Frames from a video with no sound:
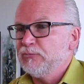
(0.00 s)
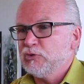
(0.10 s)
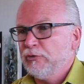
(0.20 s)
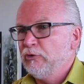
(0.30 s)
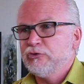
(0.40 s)

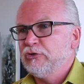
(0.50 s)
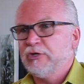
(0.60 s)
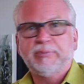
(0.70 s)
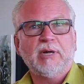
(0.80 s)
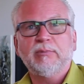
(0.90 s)
So those you
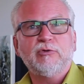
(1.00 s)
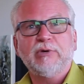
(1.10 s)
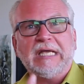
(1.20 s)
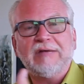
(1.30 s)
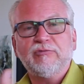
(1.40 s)
can probably
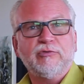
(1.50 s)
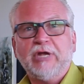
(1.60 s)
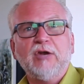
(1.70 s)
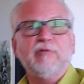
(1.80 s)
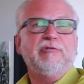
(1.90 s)
drink after
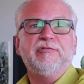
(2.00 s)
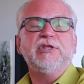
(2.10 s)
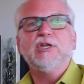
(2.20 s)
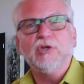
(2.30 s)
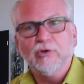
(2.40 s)
10 or
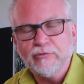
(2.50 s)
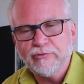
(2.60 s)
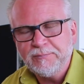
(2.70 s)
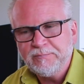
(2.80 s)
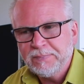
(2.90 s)
15
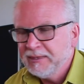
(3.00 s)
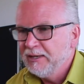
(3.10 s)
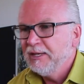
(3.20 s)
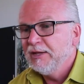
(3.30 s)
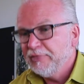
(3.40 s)
years.
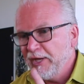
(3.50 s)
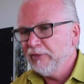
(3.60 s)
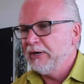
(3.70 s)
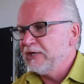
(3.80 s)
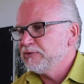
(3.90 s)
The
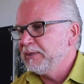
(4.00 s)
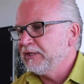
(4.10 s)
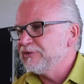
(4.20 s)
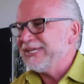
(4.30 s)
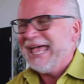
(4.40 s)
other
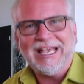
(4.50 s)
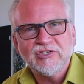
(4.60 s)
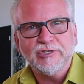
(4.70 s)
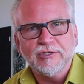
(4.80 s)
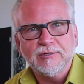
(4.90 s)
aspect is
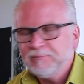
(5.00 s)
acid.